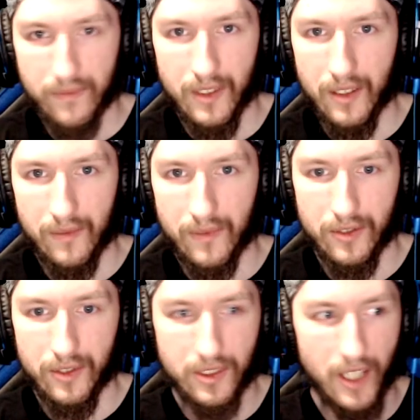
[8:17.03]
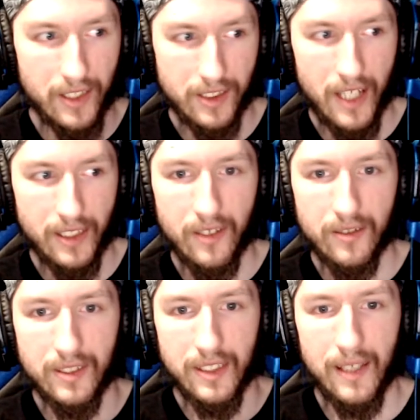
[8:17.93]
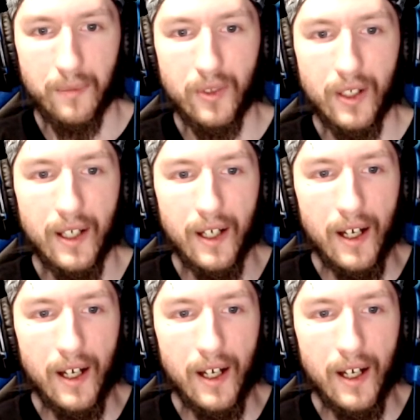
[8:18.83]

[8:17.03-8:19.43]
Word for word: they're they're just kind of side characters at that point.